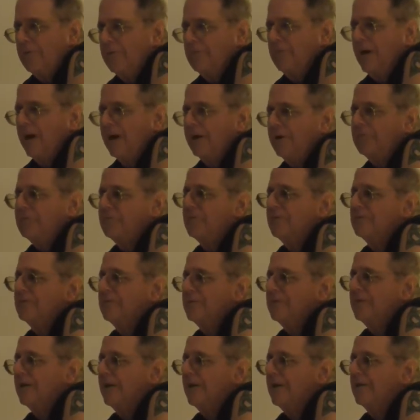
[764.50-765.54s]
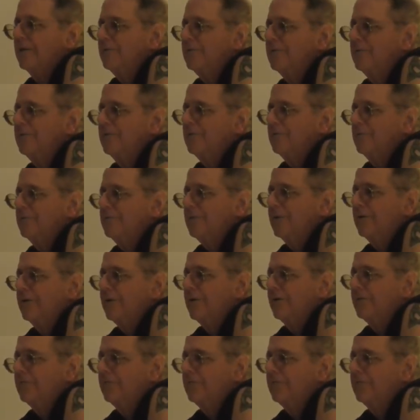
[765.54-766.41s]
maybe Radisson could get a new